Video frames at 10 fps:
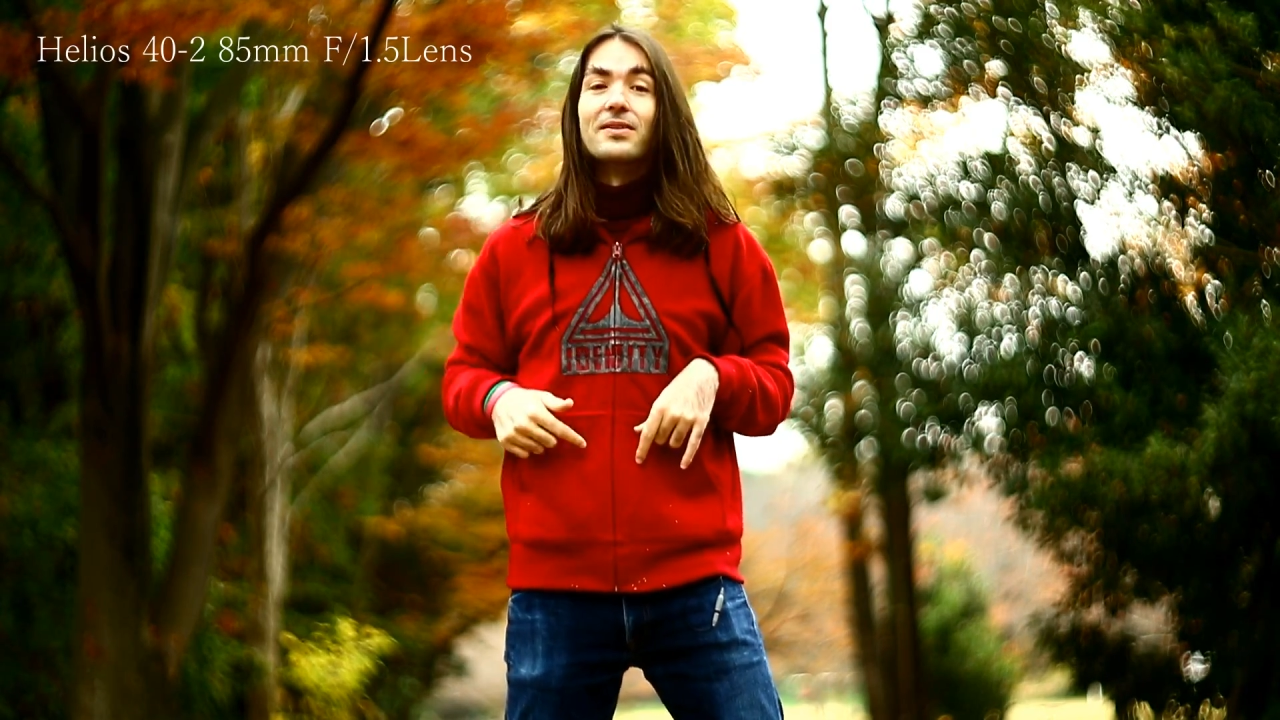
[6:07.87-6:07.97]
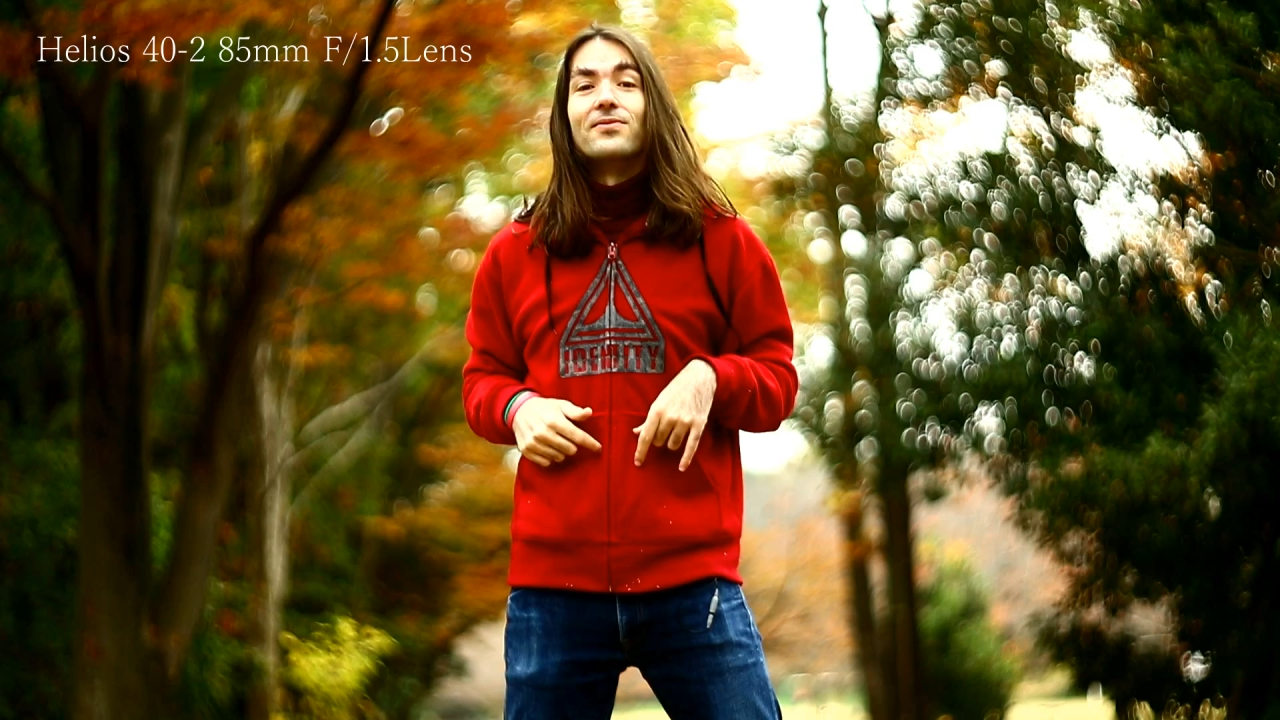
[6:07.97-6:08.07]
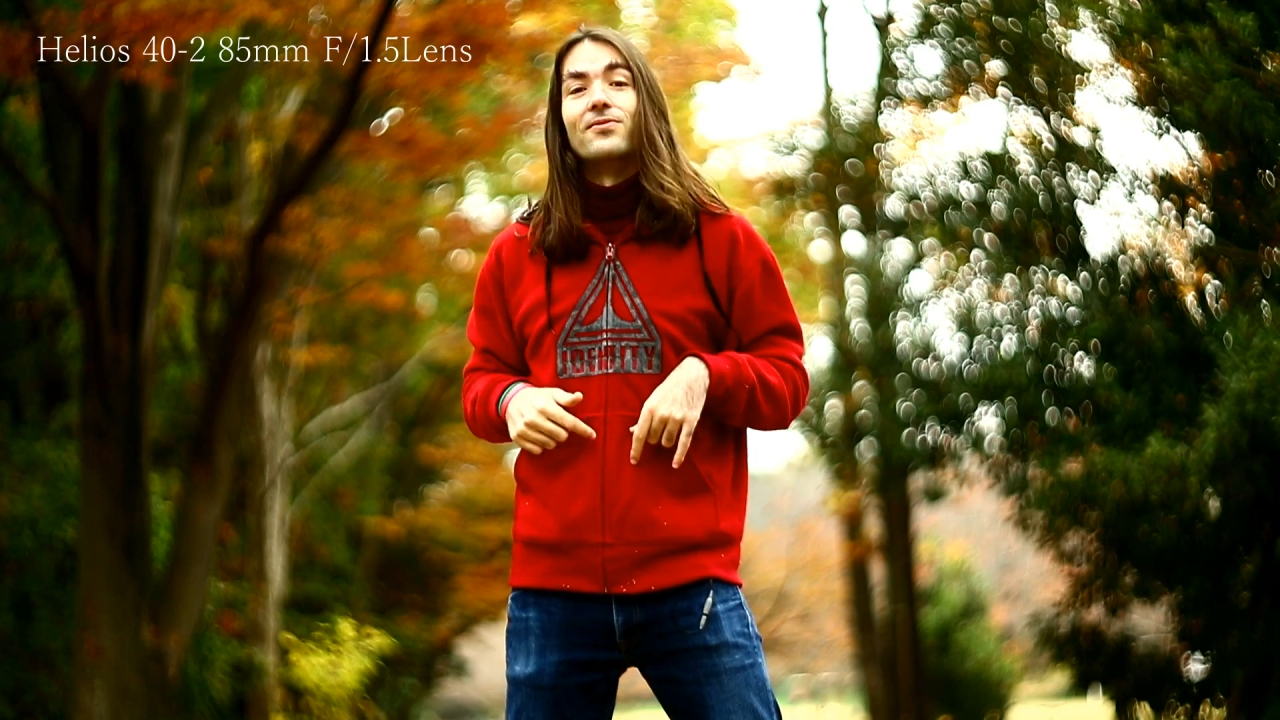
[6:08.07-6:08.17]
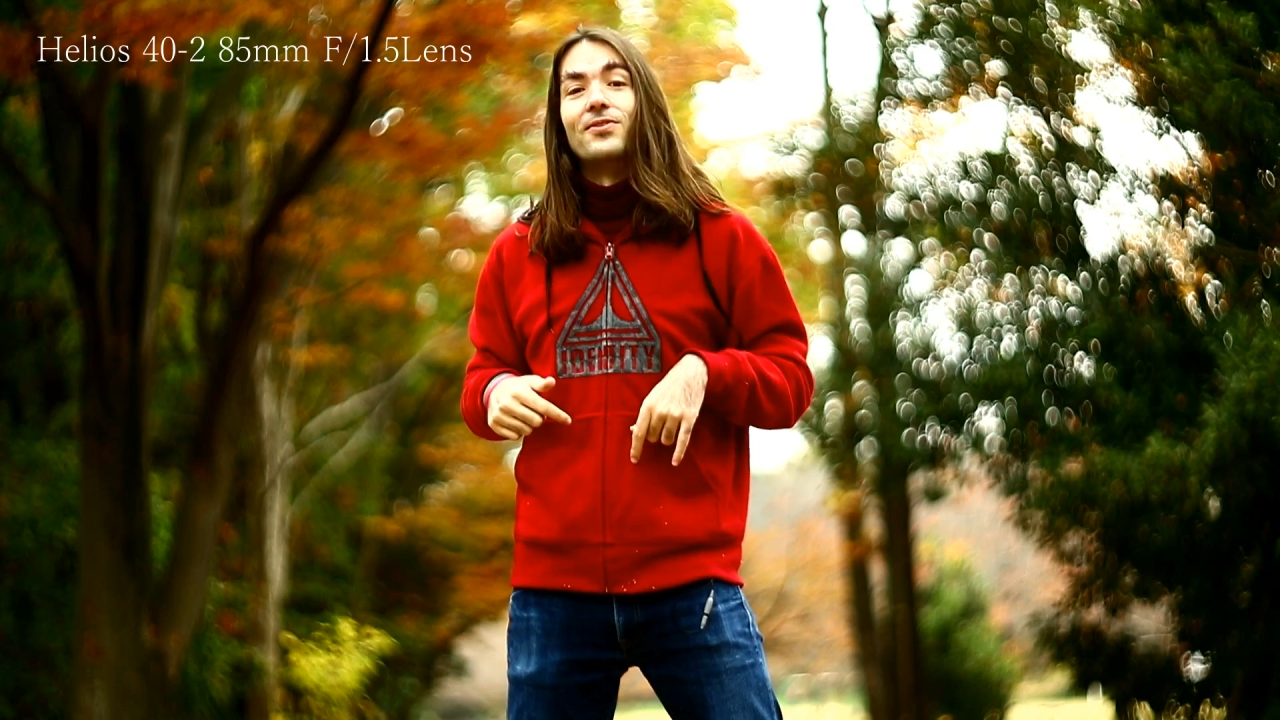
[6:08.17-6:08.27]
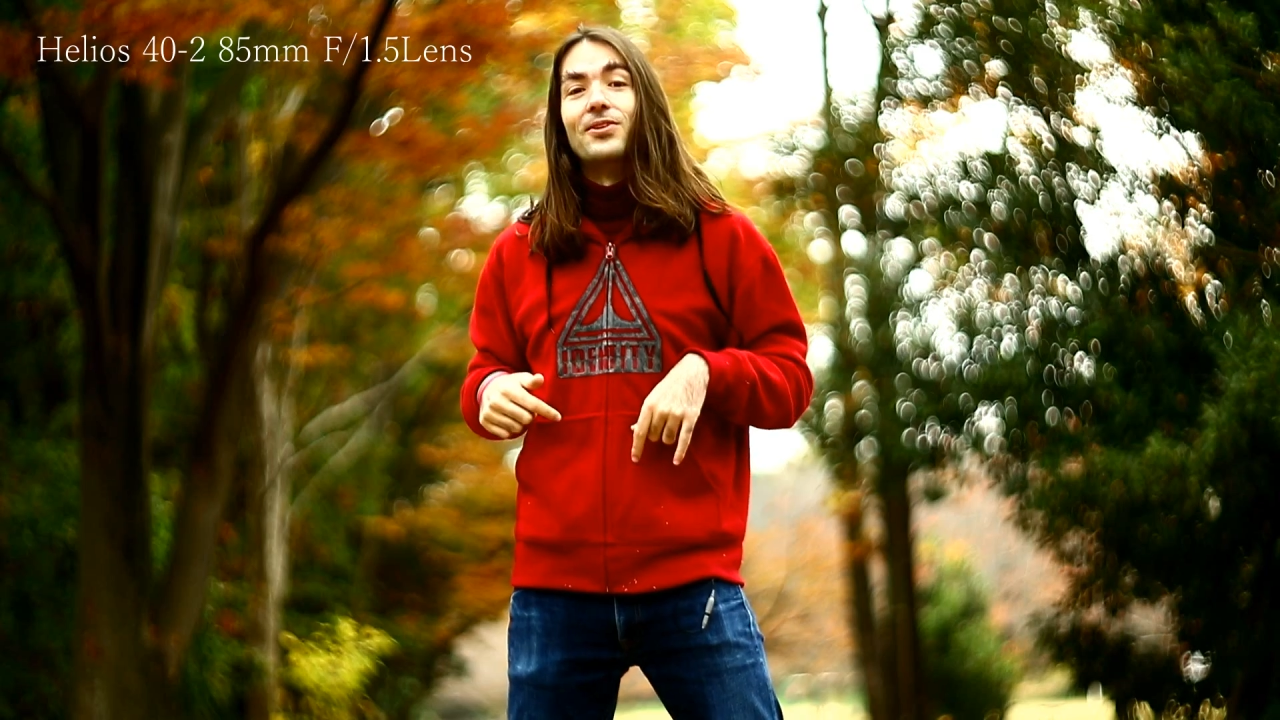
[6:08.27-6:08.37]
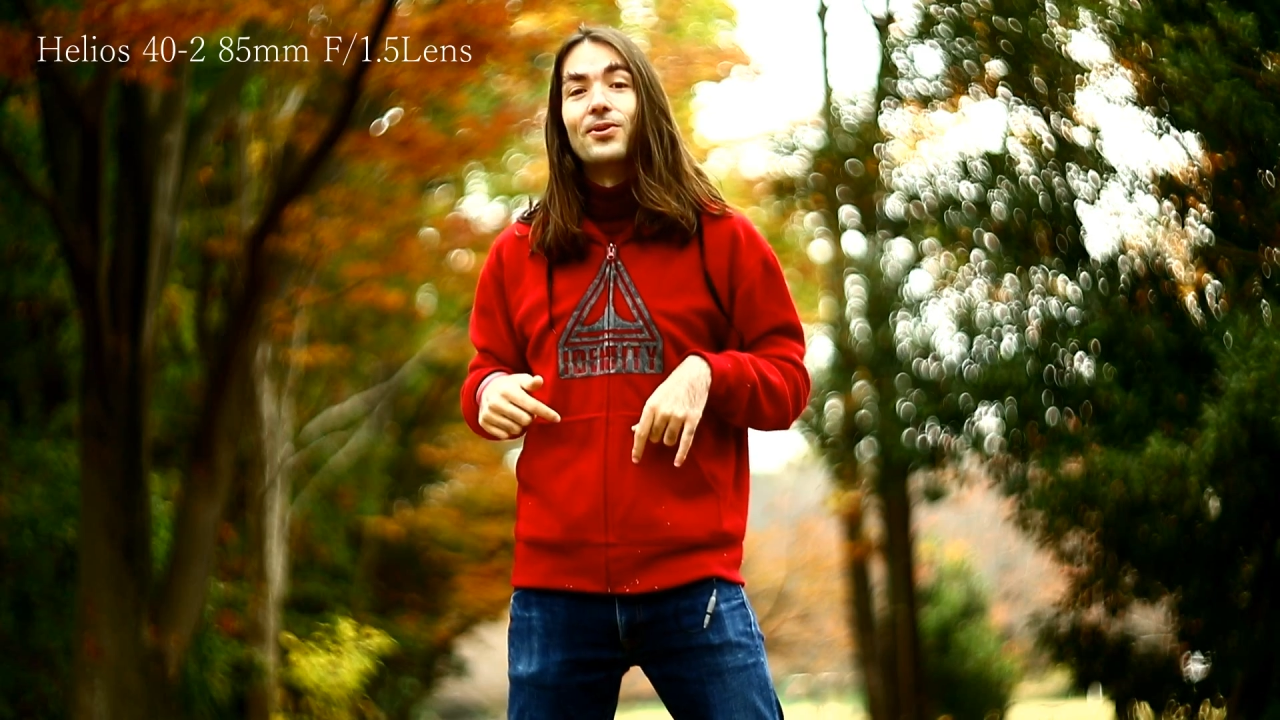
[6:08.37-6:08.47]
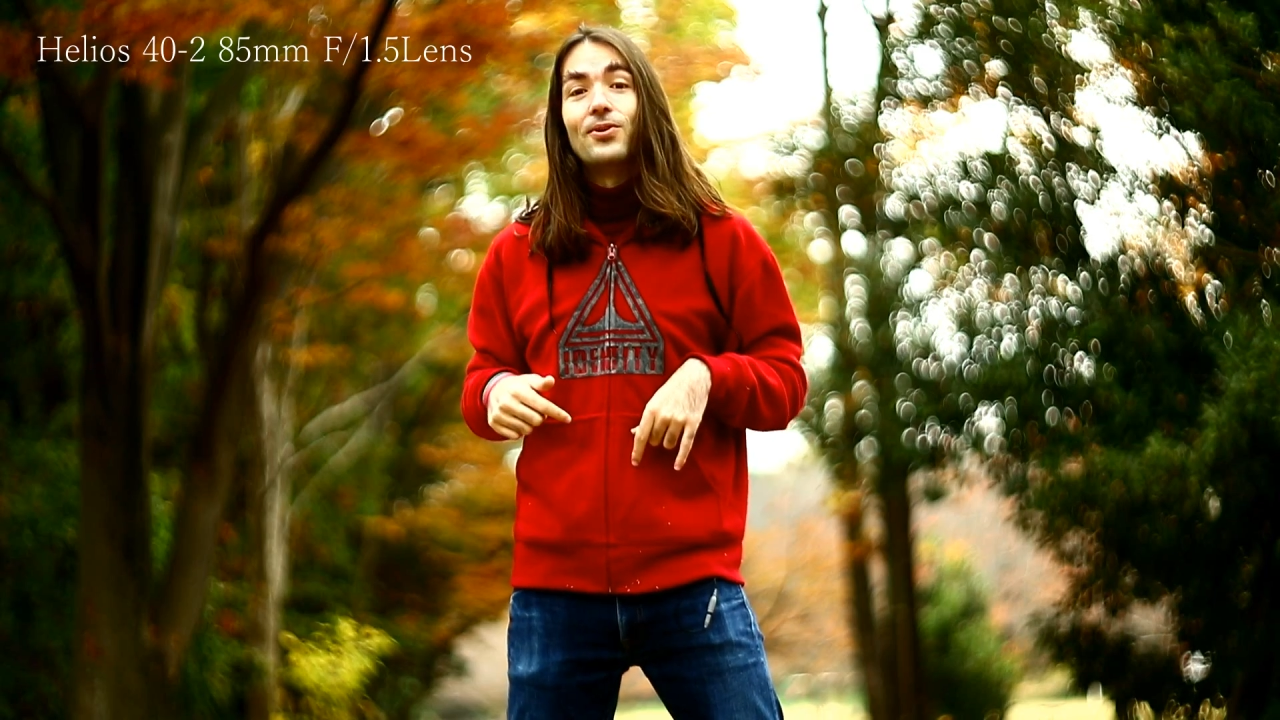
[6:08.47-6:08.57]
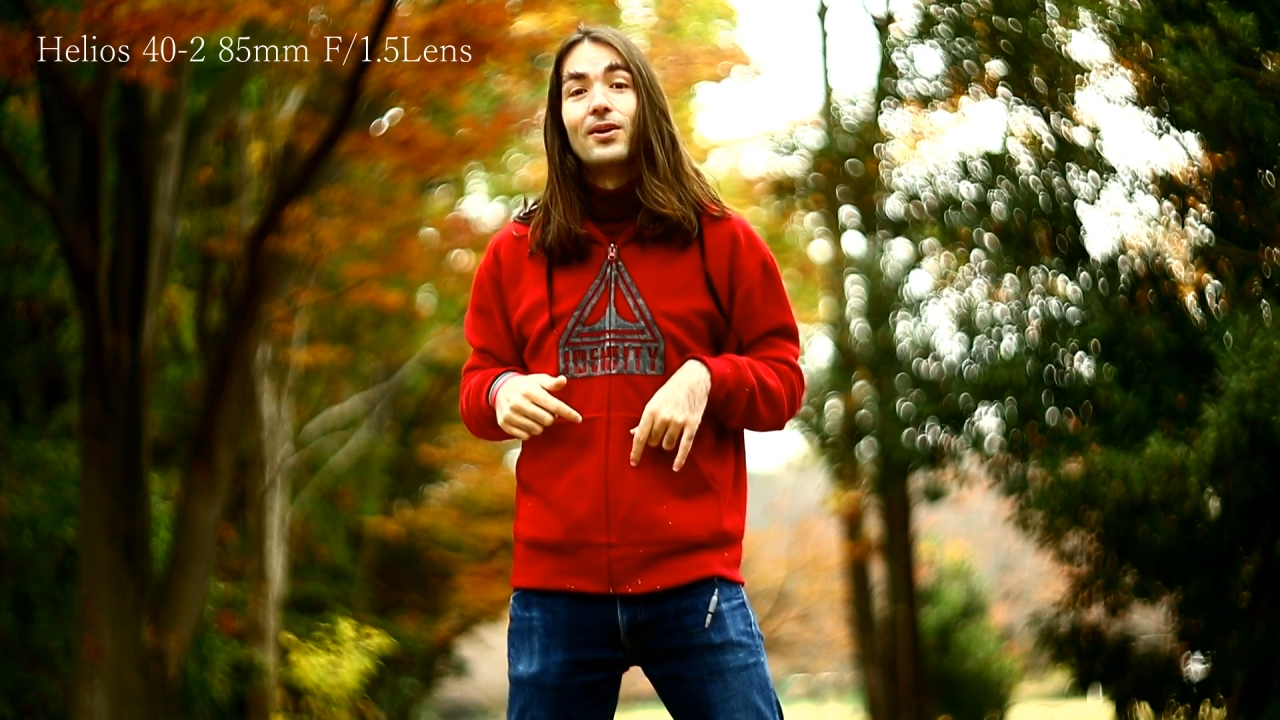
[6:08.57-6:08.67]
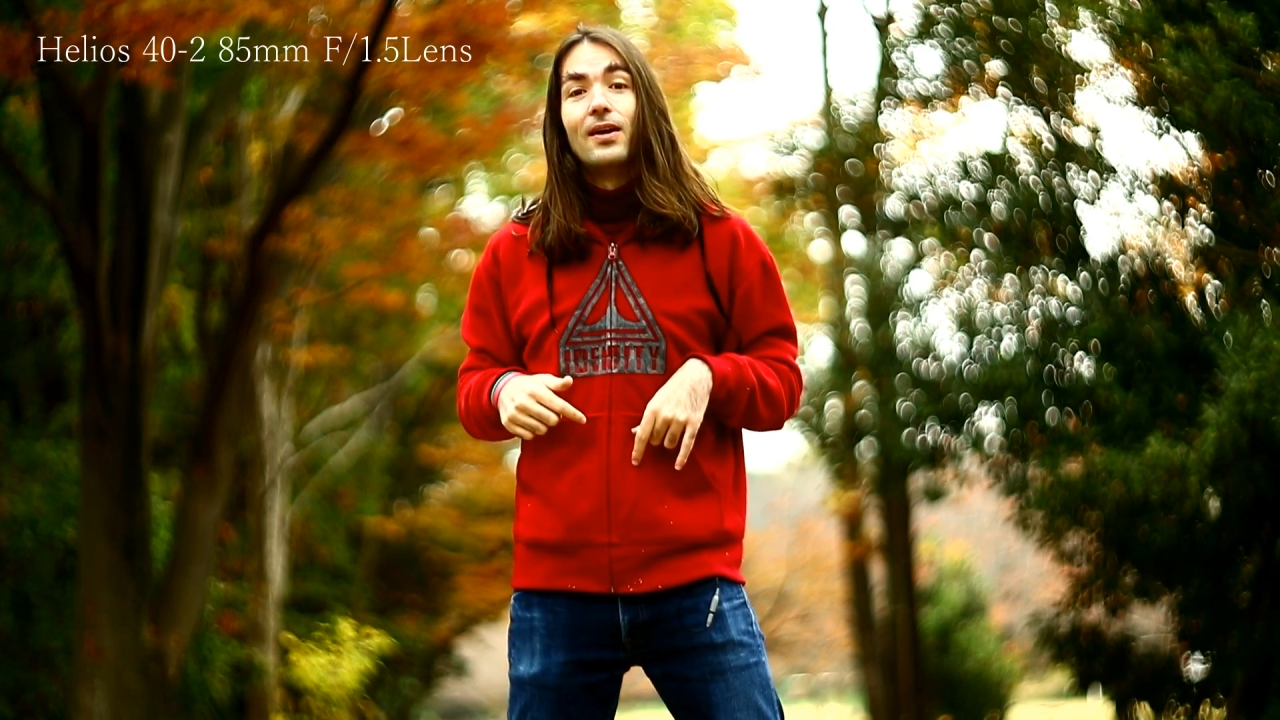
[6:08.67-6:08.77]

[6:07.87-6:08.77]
of the video